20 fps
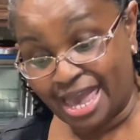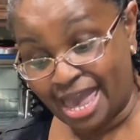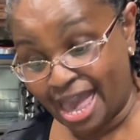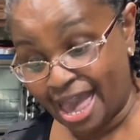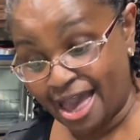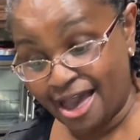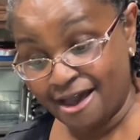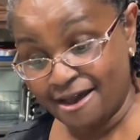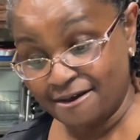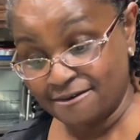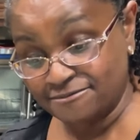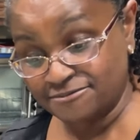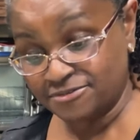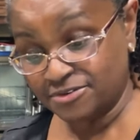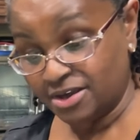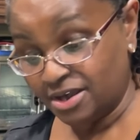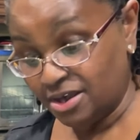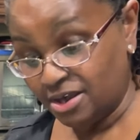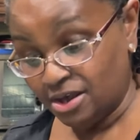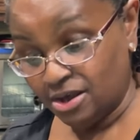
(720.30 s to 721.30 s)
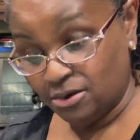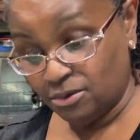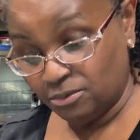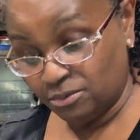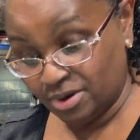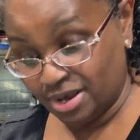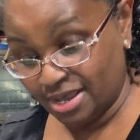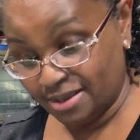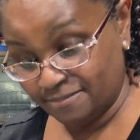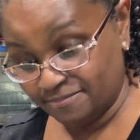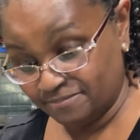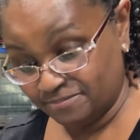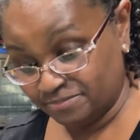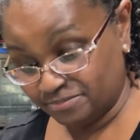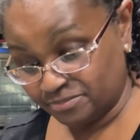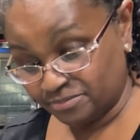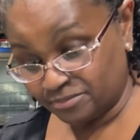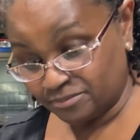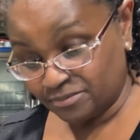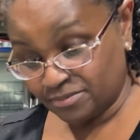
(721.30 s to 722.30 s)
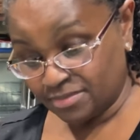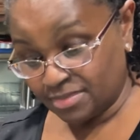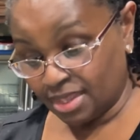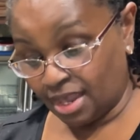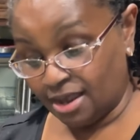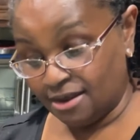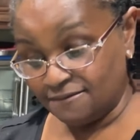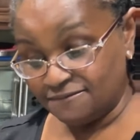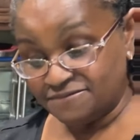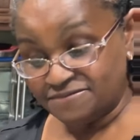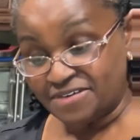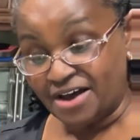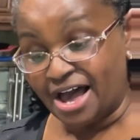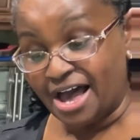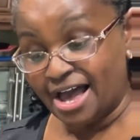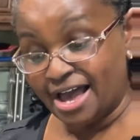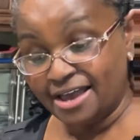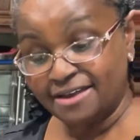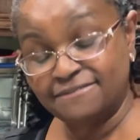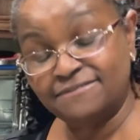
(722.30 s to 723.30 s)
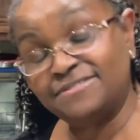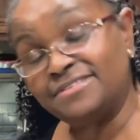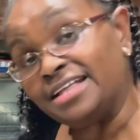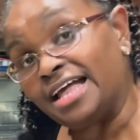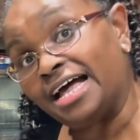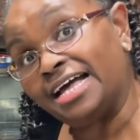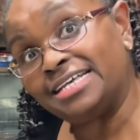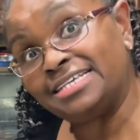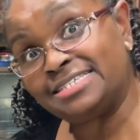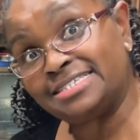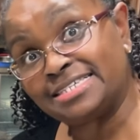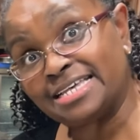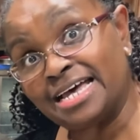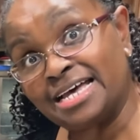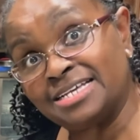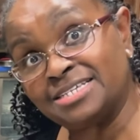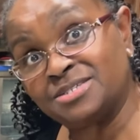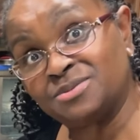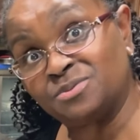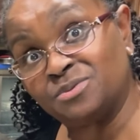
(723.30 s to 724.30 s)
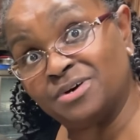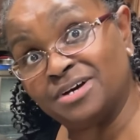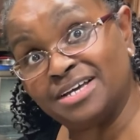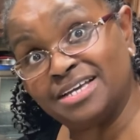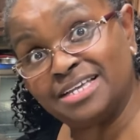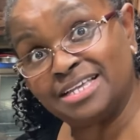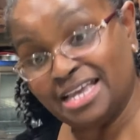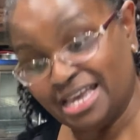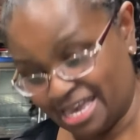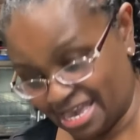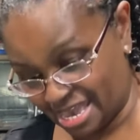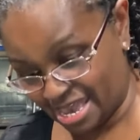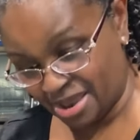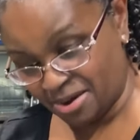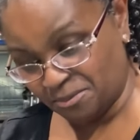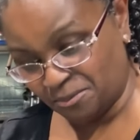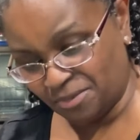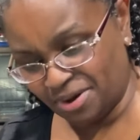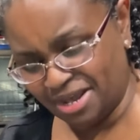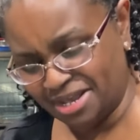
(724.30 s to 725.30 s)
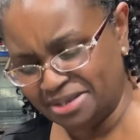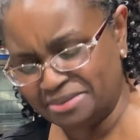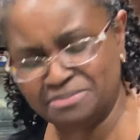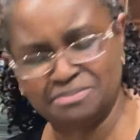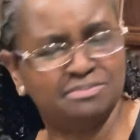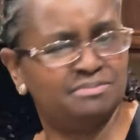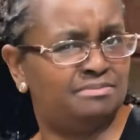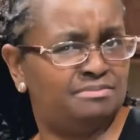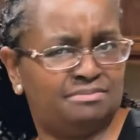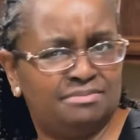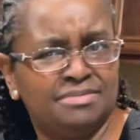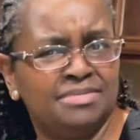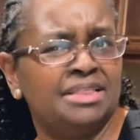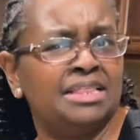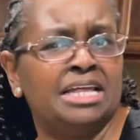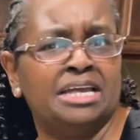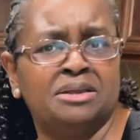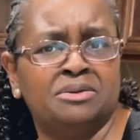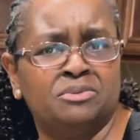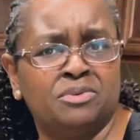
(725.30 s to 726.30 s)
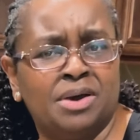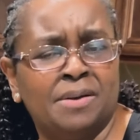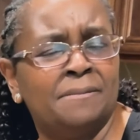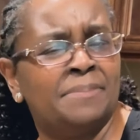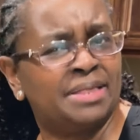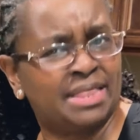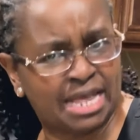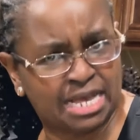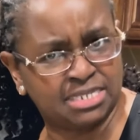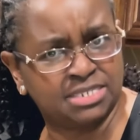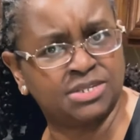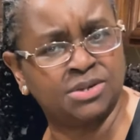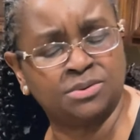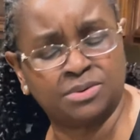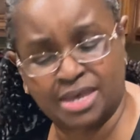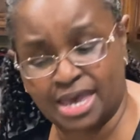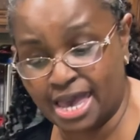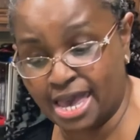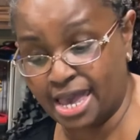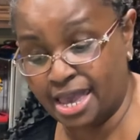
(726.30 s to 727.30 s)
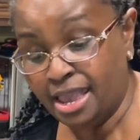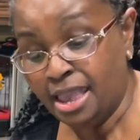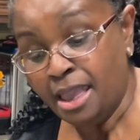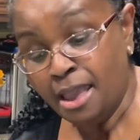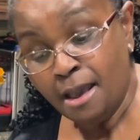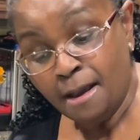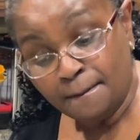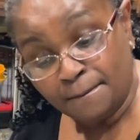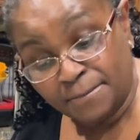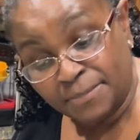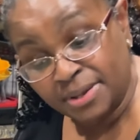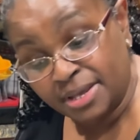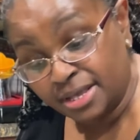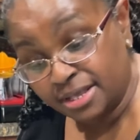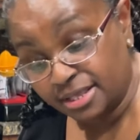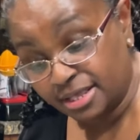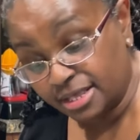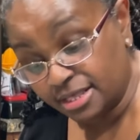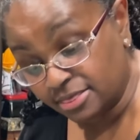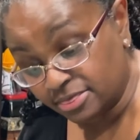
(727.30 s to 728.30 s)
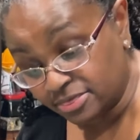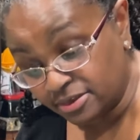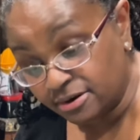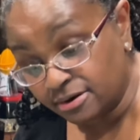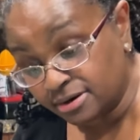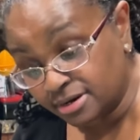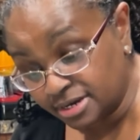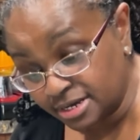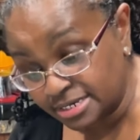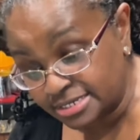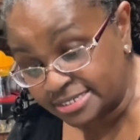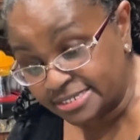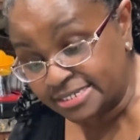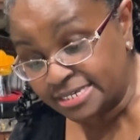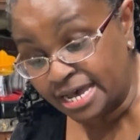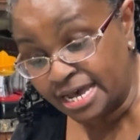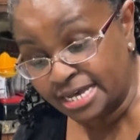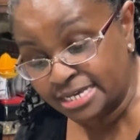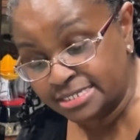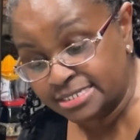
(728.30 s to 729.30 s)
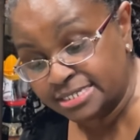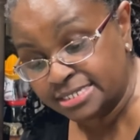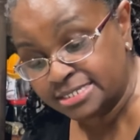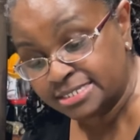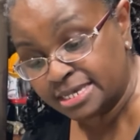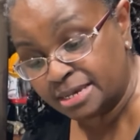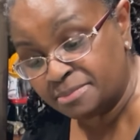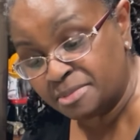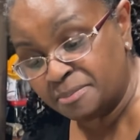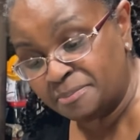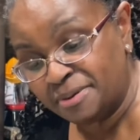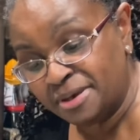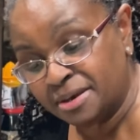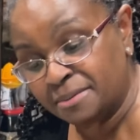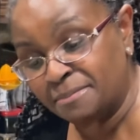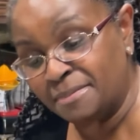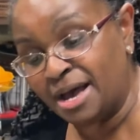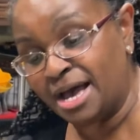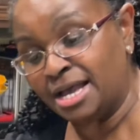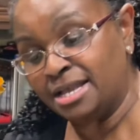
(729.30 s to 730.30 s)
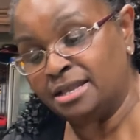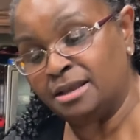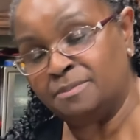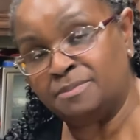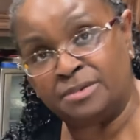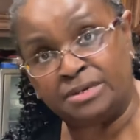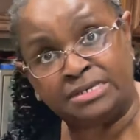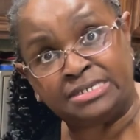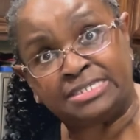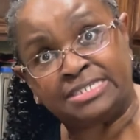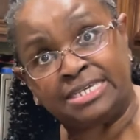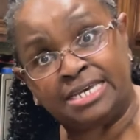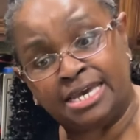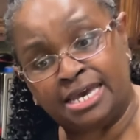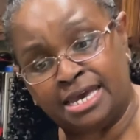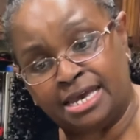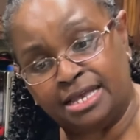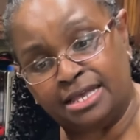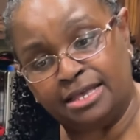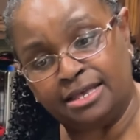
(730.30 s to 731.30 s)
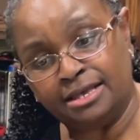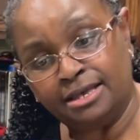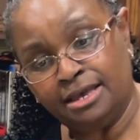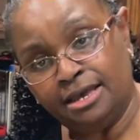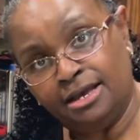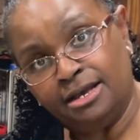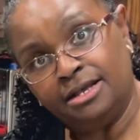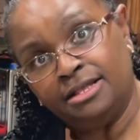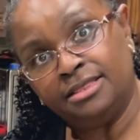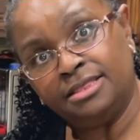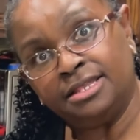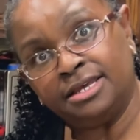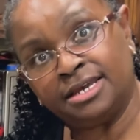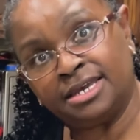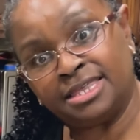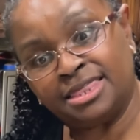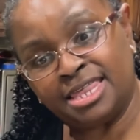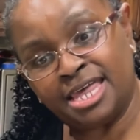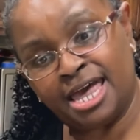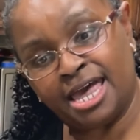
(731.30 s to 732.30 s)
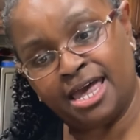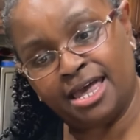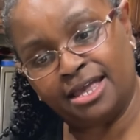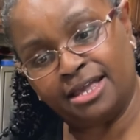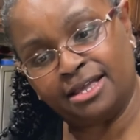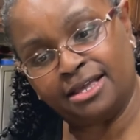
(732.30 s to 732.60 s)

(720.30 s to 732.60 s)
have, what, five nice size one and one little one, but that's okay. But they're good sizes. I'm going to pick mine up. You see it? Look at that.